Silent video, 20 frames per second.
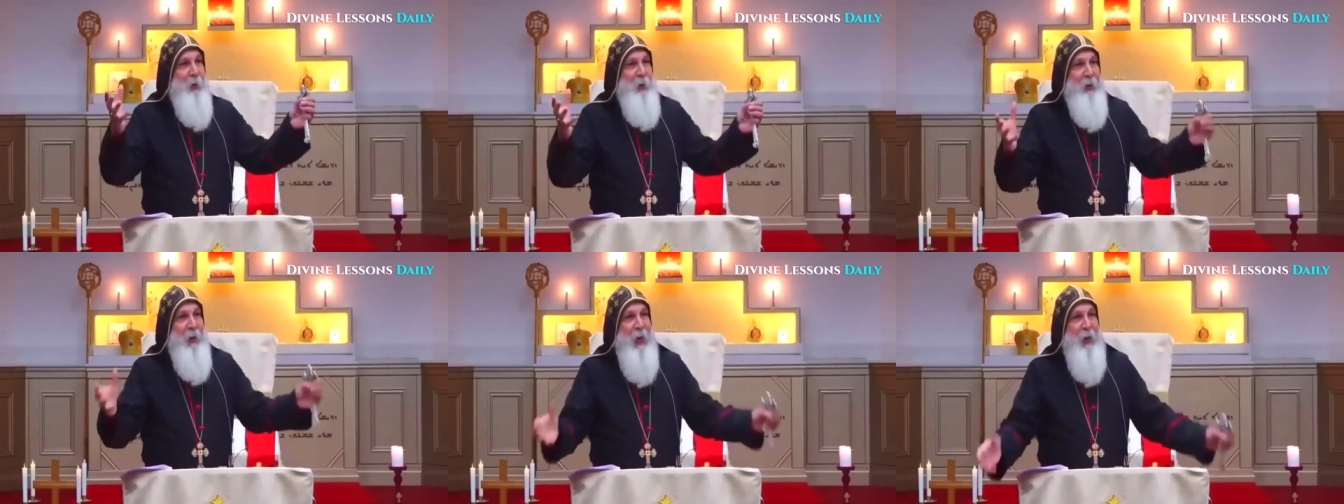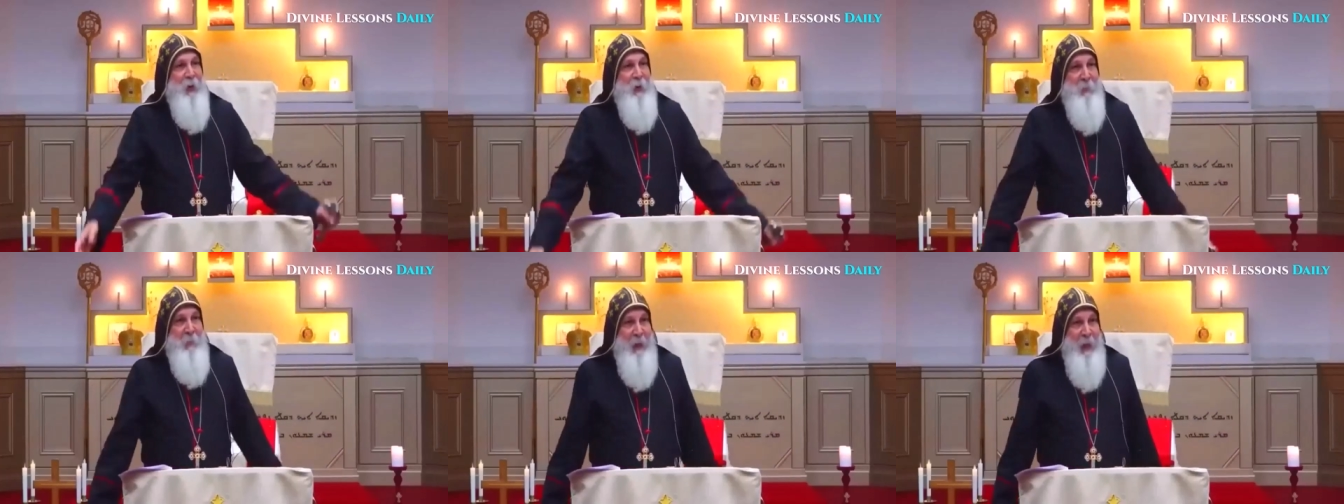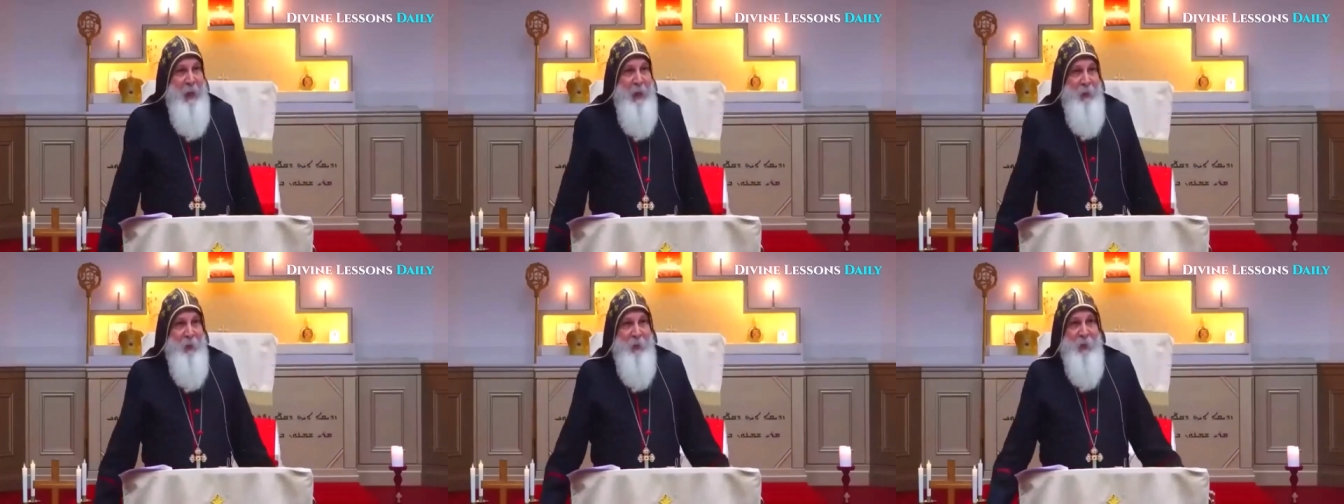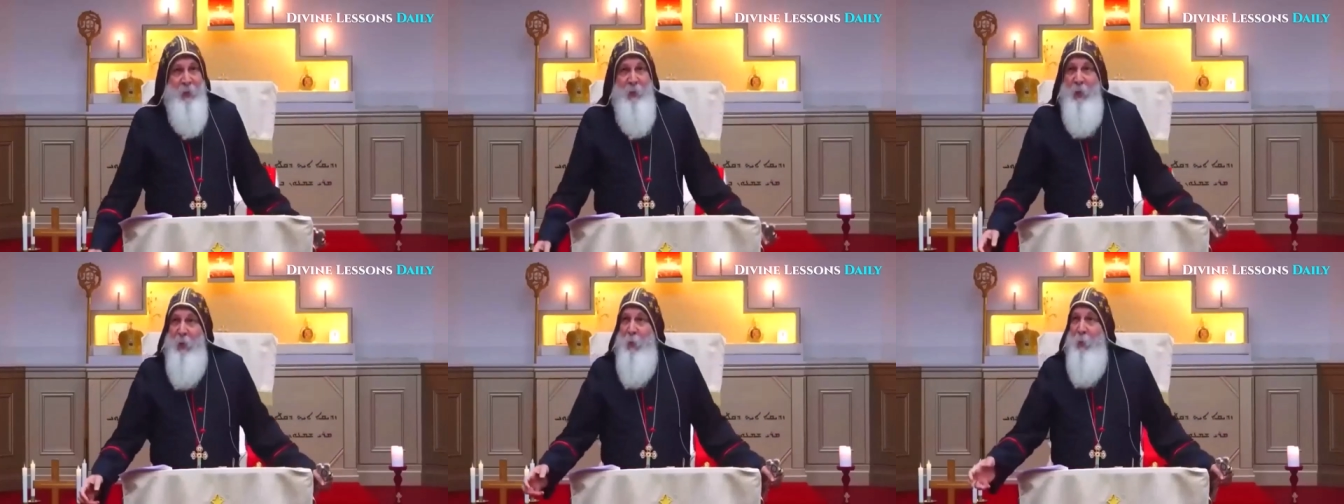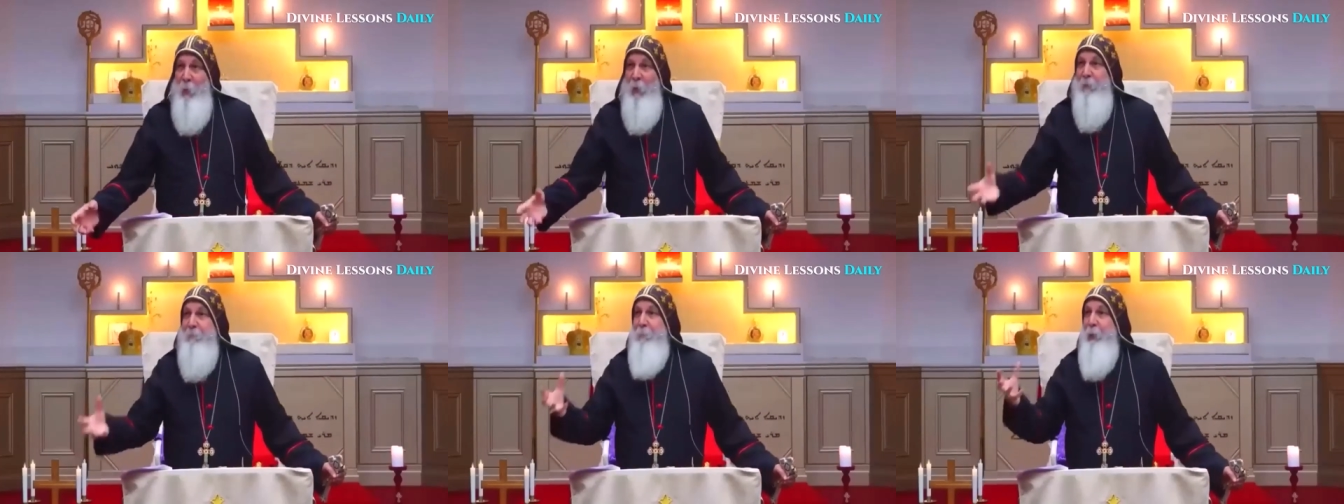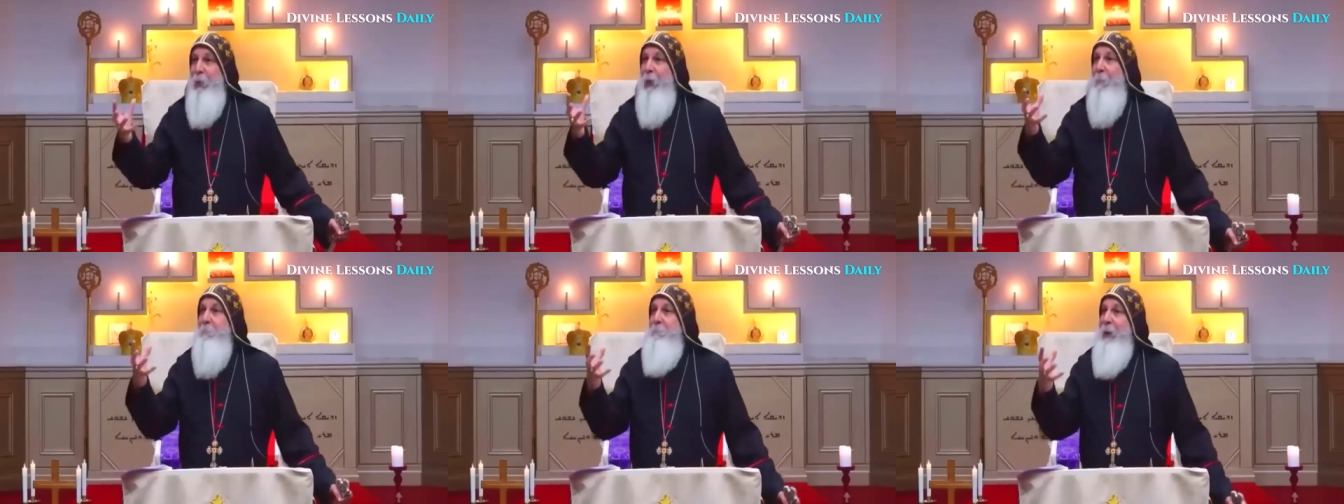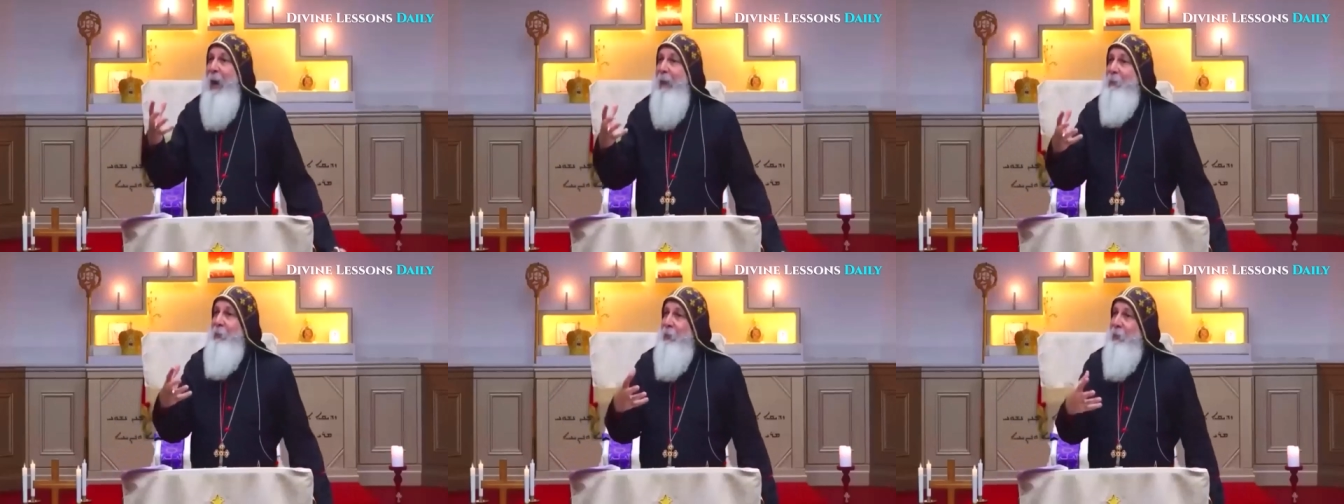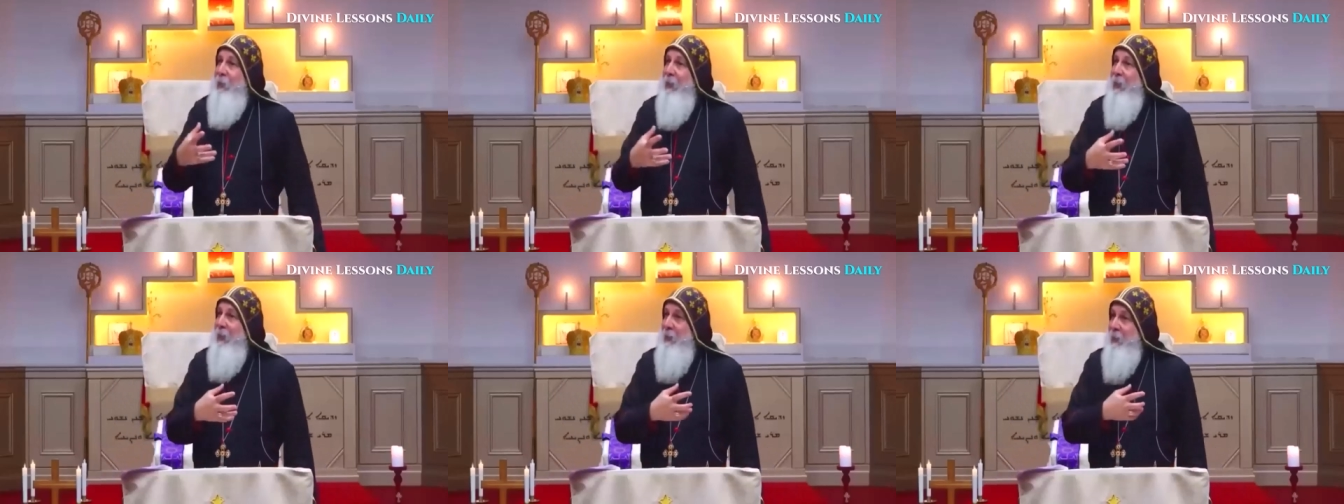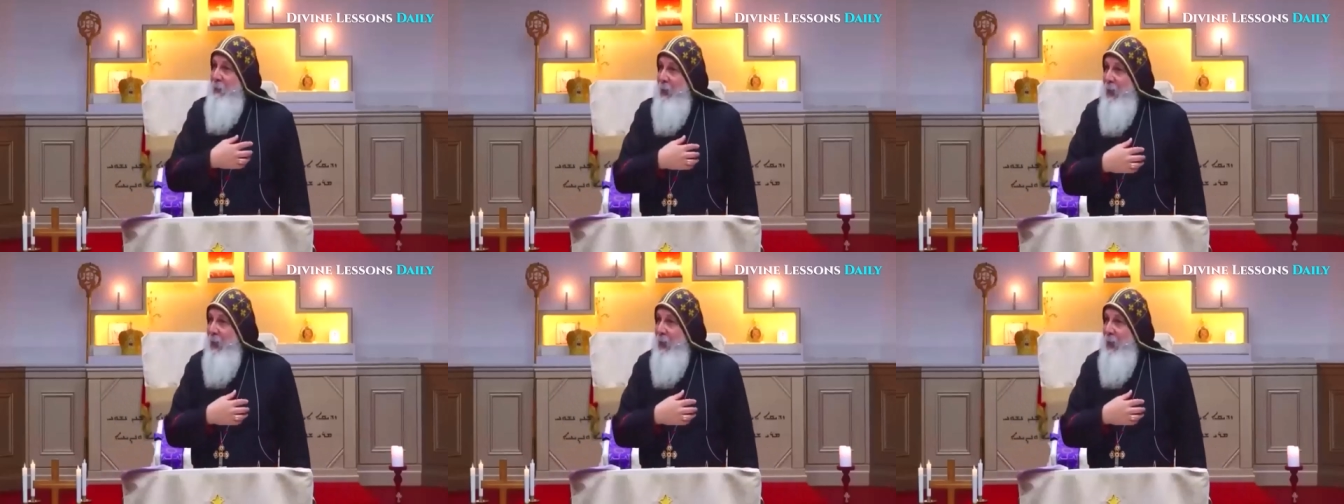transplant. We've put a battery